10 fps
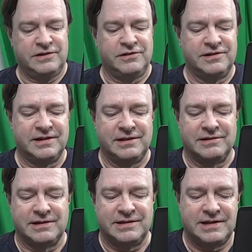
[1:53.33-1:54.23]
you can see, there's
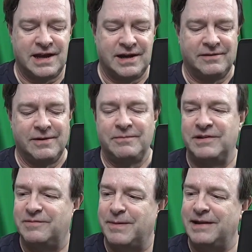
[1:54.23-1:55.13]
a ton of empty
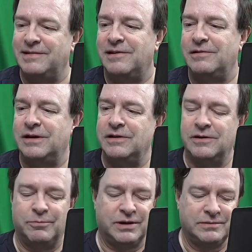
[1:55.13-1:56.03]
space under
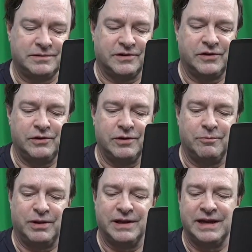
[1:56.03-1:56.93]
here so that you can
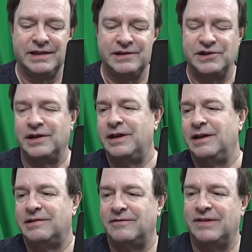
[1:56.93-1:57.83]
plug in the
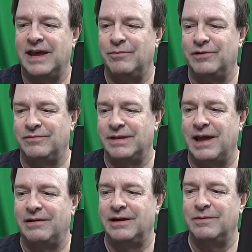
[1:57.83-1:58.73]
chunkiest of cables
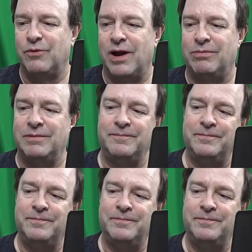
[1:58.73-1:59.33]
without any problem.